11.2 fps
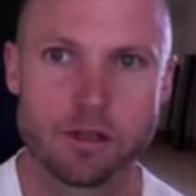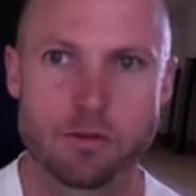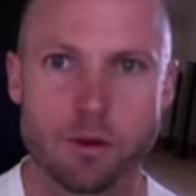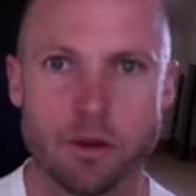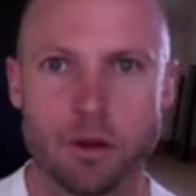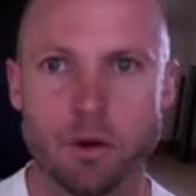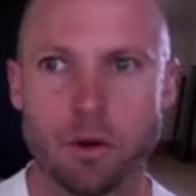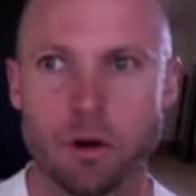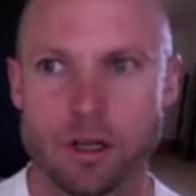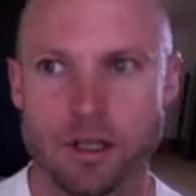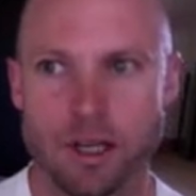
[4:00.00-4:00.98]
within the
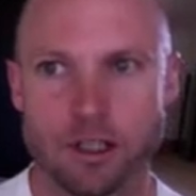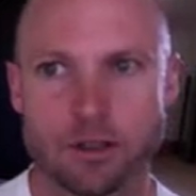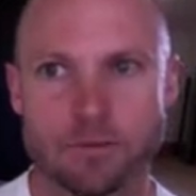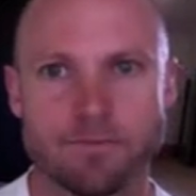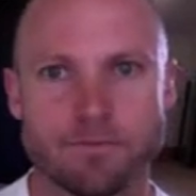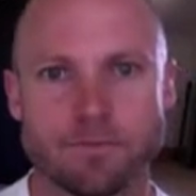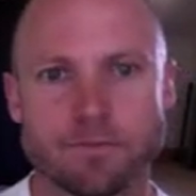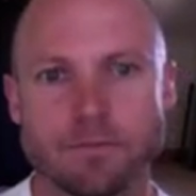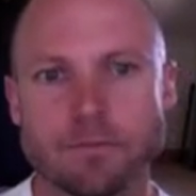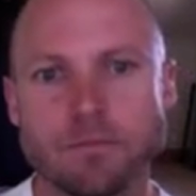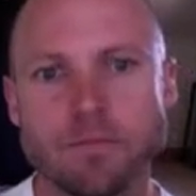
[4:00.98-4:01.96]
organization,
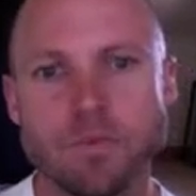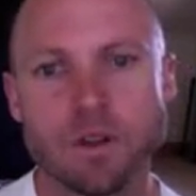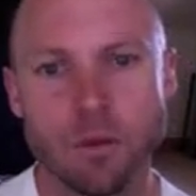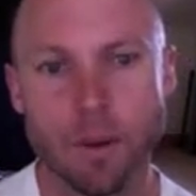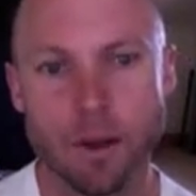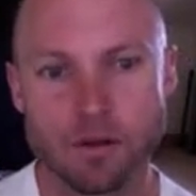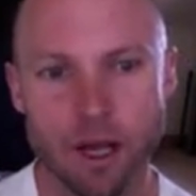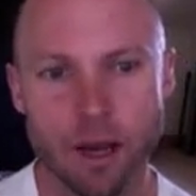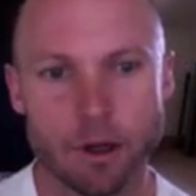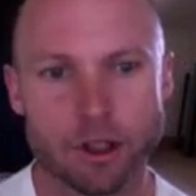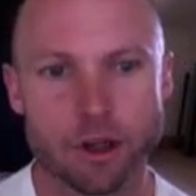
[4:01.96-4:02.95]
it depends on
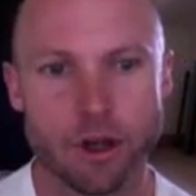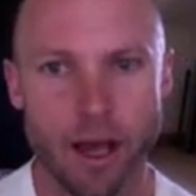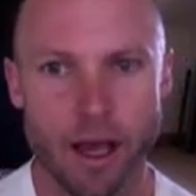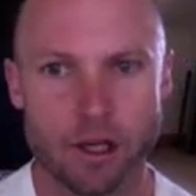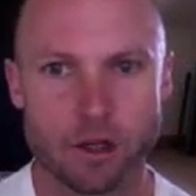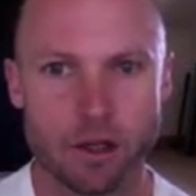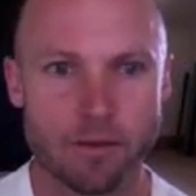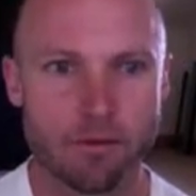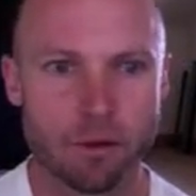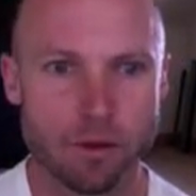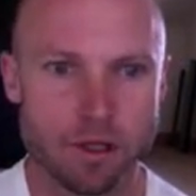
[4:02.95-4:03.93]
how much you can actually
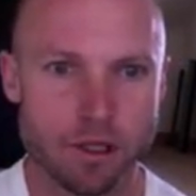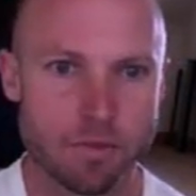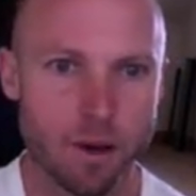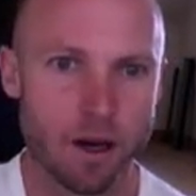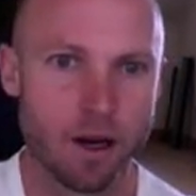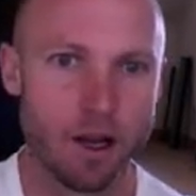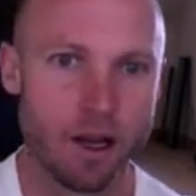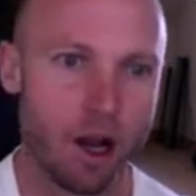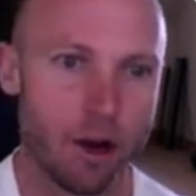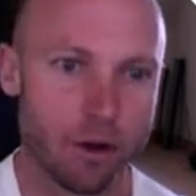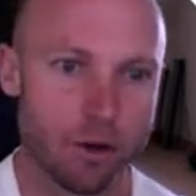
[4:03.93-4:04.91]
influence this. But
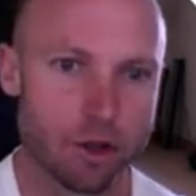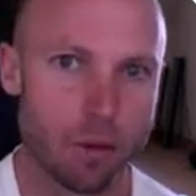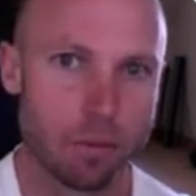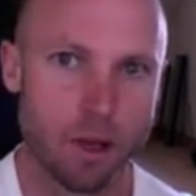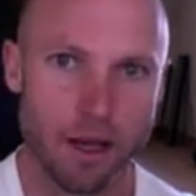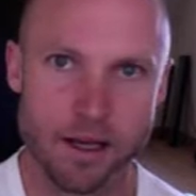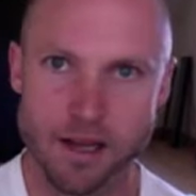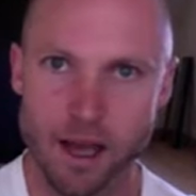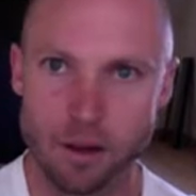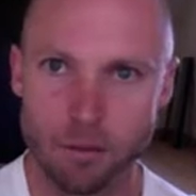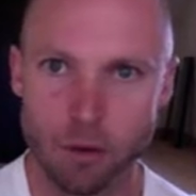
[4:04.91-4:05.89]
I know top players
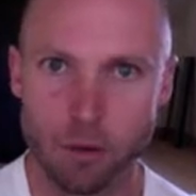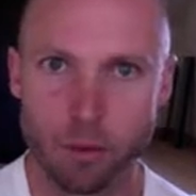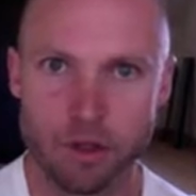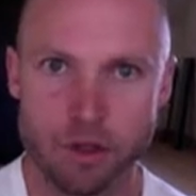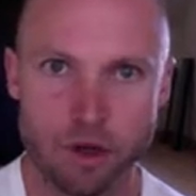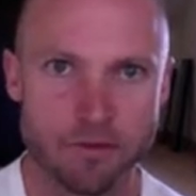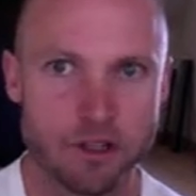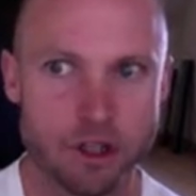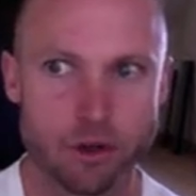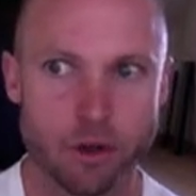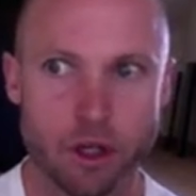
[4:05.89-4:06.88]
at the moment with soft
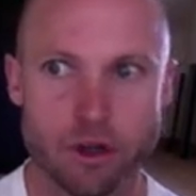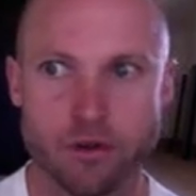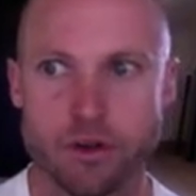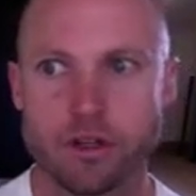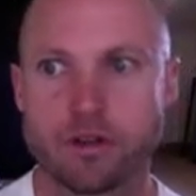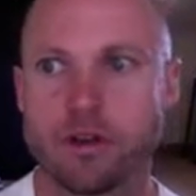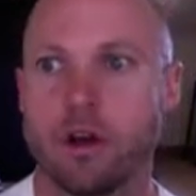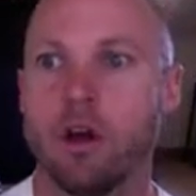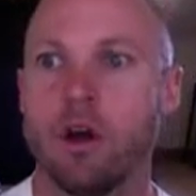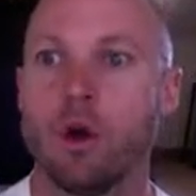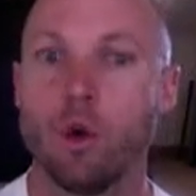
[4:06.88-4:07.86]
tissue injuries
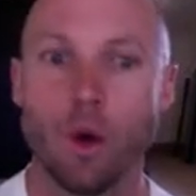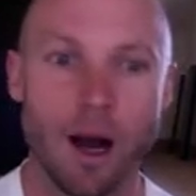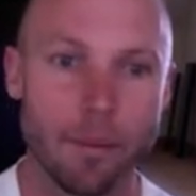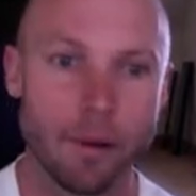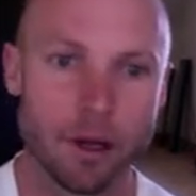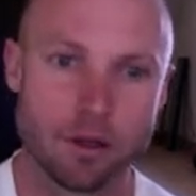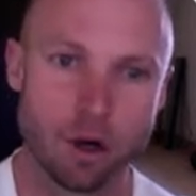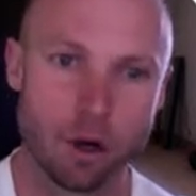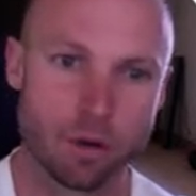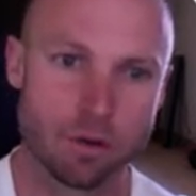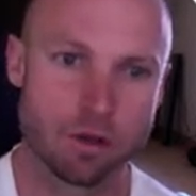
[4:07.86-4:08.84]
who are being
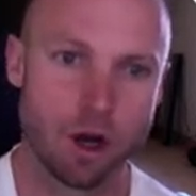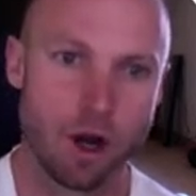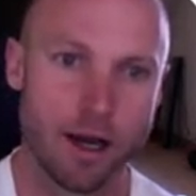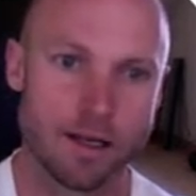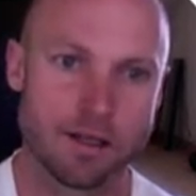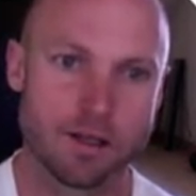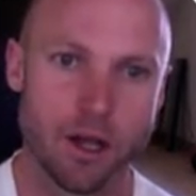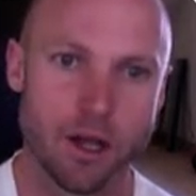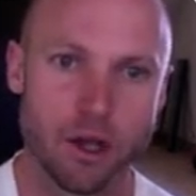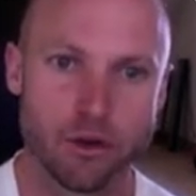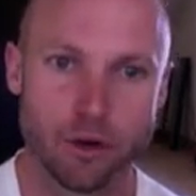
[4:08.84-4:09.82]
told to ice their
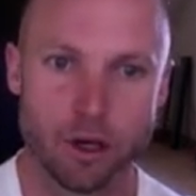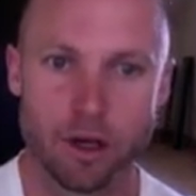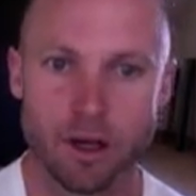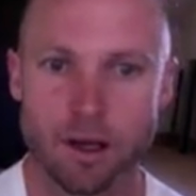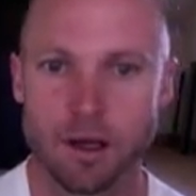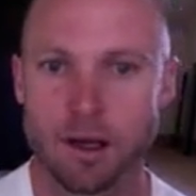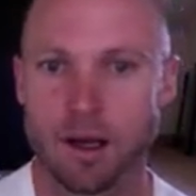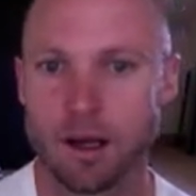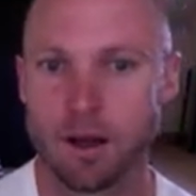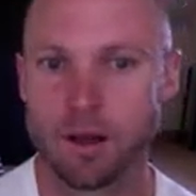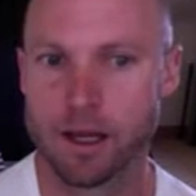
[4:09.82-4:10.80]
injury.
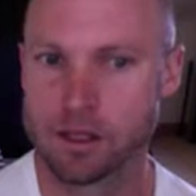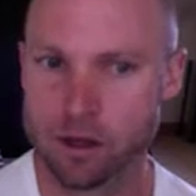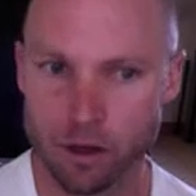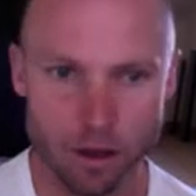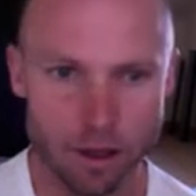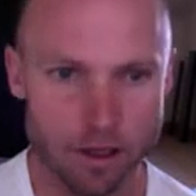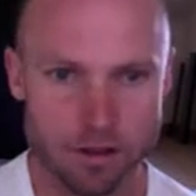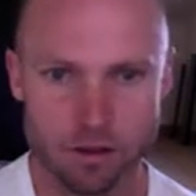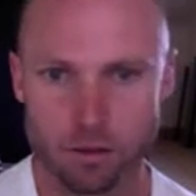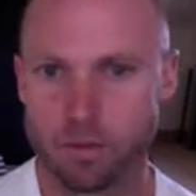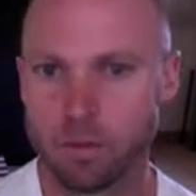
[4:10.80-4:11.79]
Uh, that's going to lead
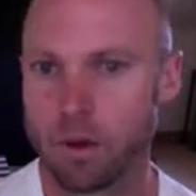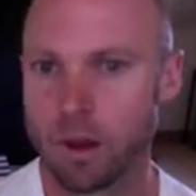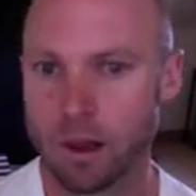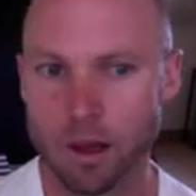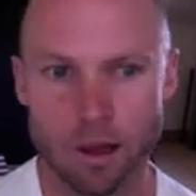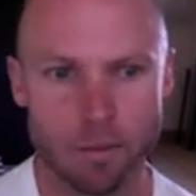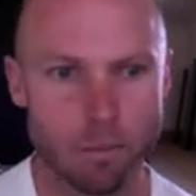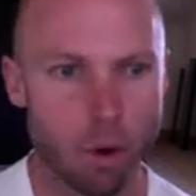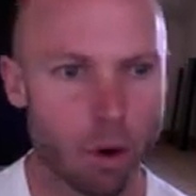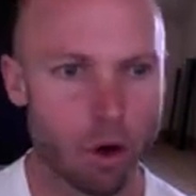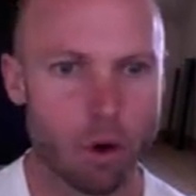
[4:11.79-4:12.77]
to
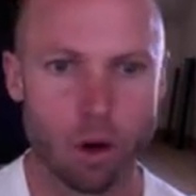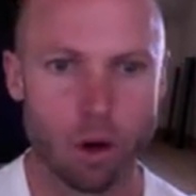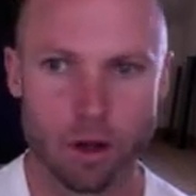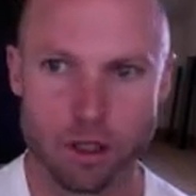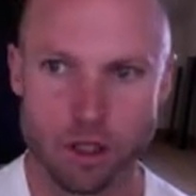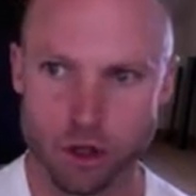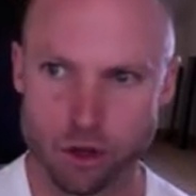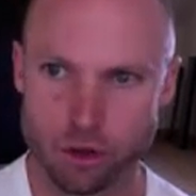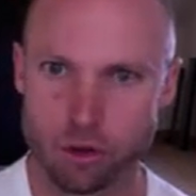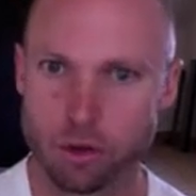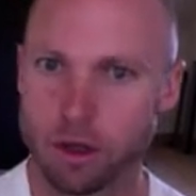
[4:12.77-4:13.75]
poorer quality
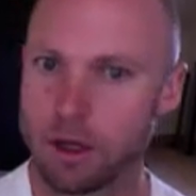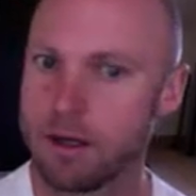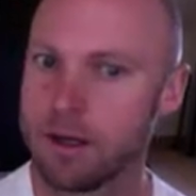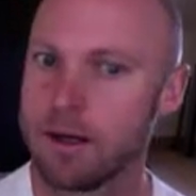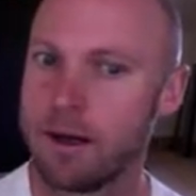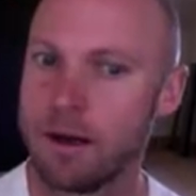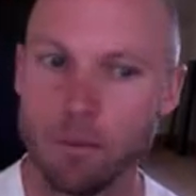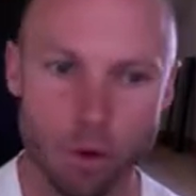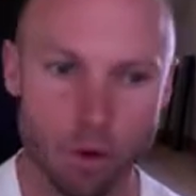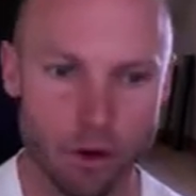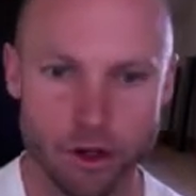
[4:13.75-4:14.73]
tissue, uh,
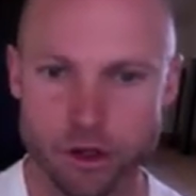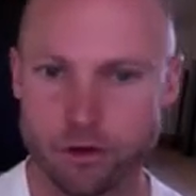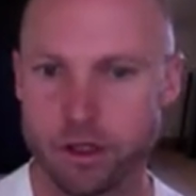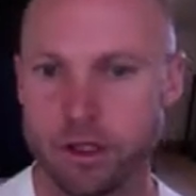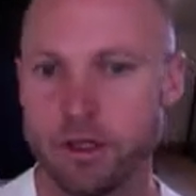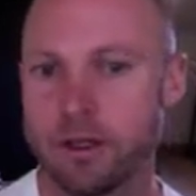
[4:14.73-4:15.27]
more injury,